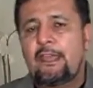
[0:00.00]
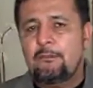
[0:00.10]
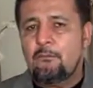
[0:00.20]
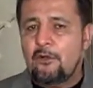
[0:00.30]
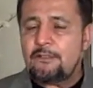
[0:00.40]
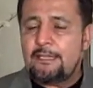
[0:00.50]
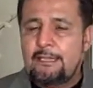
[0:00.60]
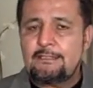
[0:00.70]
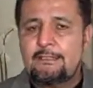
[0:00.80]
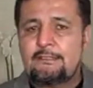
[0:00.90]
In most
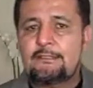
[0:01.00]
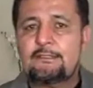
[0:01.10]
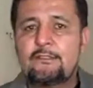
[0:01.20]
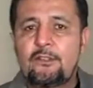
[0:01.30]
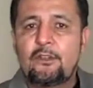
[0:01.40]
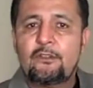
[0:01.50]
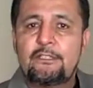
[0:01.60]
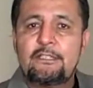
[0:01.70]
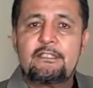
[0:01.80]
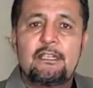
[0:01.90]
instances, you
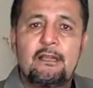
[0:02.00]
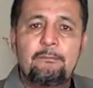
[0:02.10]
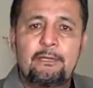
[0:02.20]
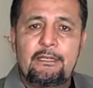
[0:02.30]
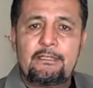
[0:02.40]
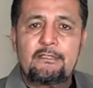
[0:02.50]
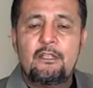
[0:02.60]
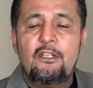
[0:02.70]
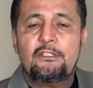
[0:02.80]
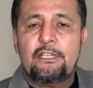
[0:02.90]
know, these
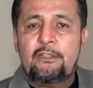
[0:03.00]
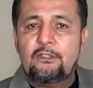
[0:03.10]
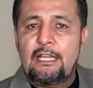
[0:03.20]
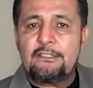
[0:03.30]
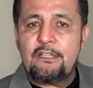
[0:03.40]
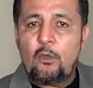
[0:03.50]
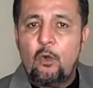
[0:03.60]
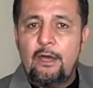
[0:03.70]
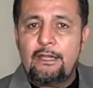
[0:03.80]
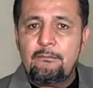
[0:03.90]
companies, they do not
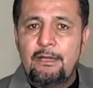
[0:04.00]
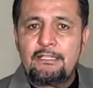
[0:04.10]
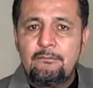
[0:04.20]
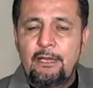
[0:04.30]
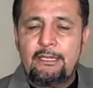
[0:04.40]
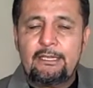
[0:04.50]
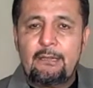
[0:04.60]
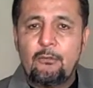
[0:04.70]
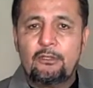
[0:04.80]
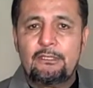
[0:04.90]
require much money on
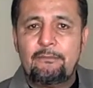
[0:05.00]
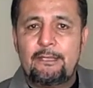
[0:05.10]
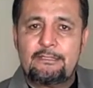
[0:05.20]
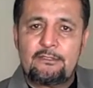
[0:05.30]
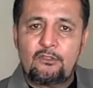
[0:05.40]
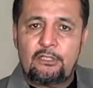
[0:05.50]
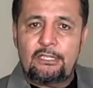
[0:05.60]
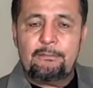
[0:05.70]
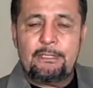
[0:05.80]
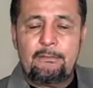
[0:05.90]
a monthly basis to
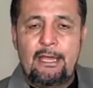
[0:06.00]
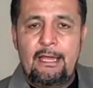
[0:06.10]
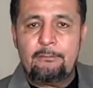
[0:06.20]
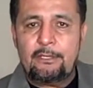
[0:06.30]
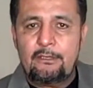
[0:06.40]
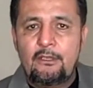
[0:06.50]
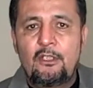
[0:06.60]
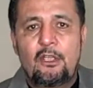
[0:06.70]
keep them happy.